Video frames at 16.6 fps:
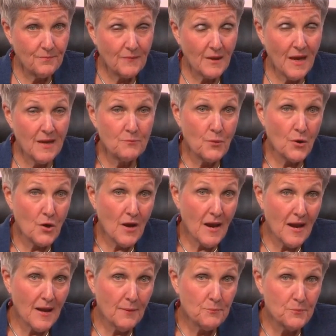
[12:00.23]
and
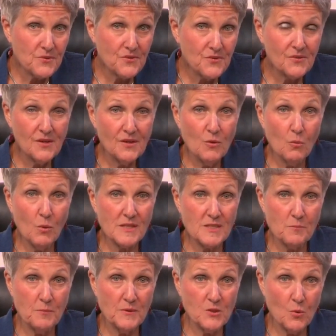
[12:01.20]
perhaps what's
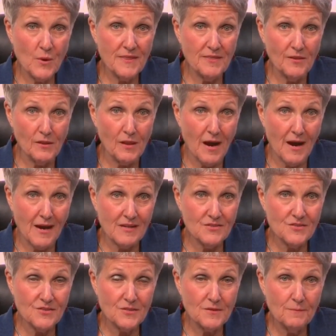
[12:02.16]
between the
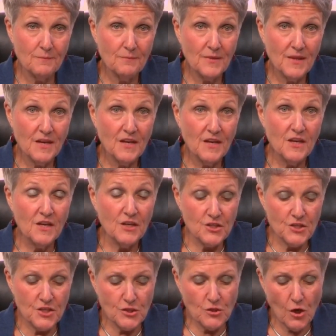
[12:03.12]
lines.
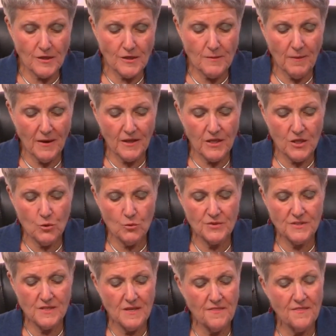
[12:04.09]
She talked about
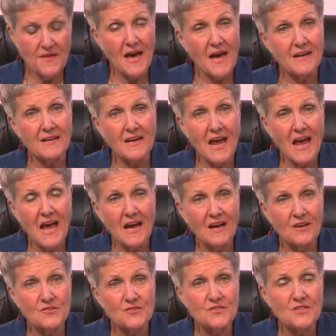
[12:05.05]
using that
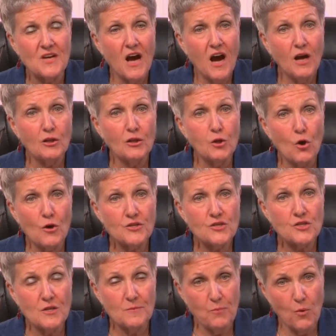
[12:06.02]
as a
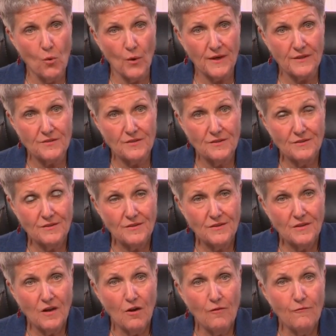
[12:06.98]
launching point
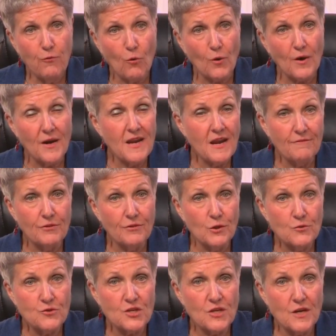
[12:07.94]
for an
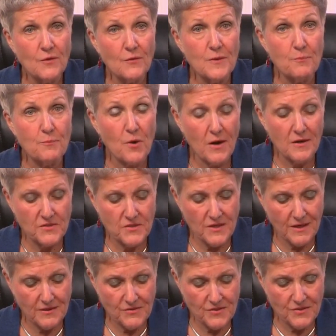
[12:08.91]
evolutionary
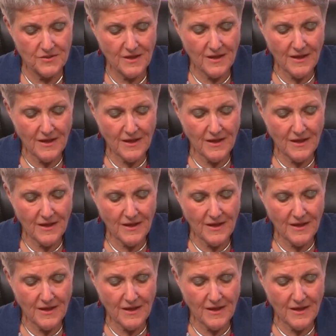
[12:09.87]
process.